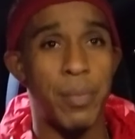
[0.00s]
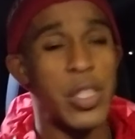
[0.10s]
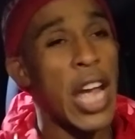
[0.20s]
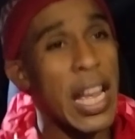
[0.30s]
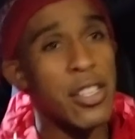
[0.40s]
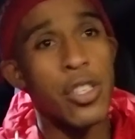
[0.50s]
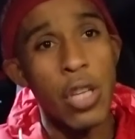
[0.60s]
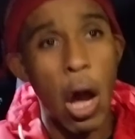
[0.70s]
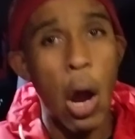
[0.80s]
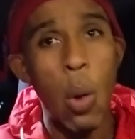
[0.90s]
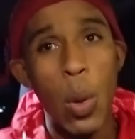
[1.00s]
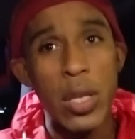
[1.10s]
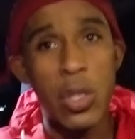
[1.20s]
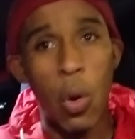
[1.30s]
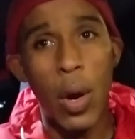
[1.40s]
Change is
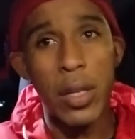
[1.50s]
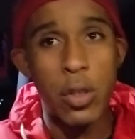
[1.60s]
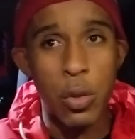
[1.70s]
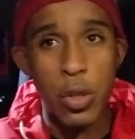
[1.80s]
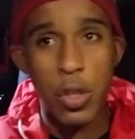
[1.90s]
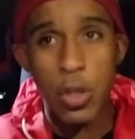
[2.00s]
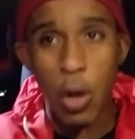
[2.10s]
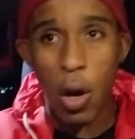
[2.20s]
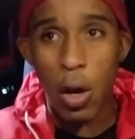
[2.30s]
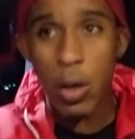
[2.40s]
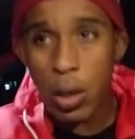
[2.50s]
always going to start